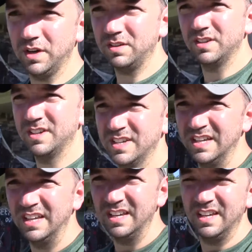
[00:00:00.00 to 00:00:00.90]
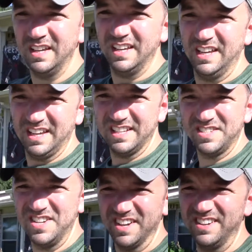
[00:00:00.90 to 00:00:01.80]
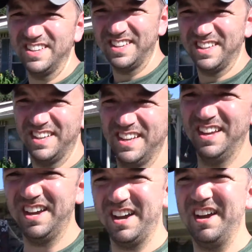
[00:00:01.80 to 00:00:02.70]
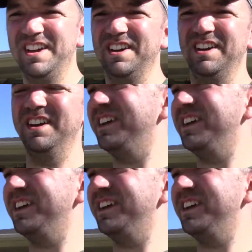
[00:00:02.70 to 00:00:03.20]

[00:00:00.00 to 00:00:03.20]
Well, it's done. I uh,